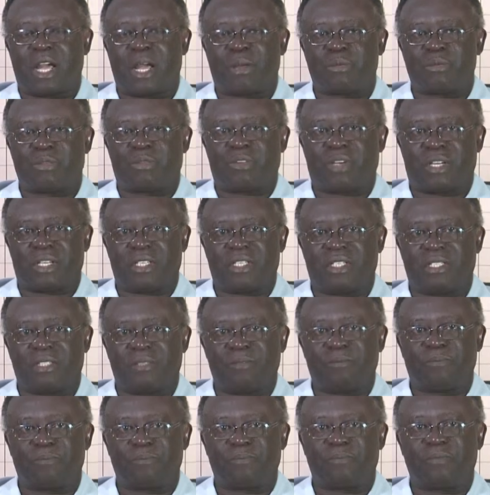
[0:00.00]
abstract.
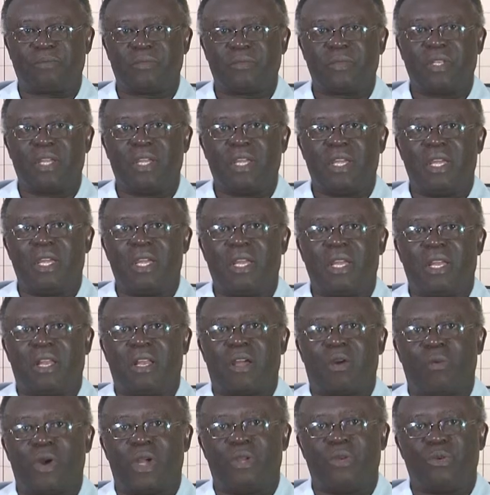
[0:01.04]

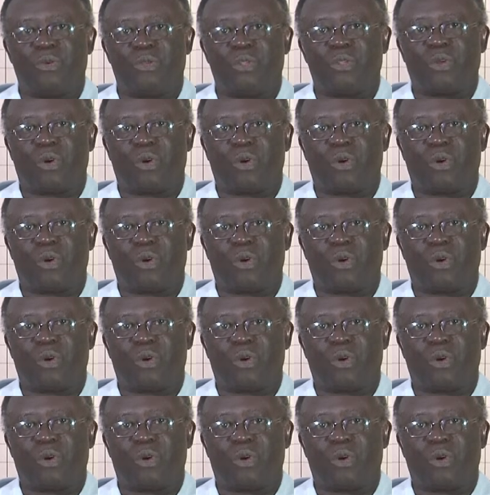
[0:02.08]
Now, when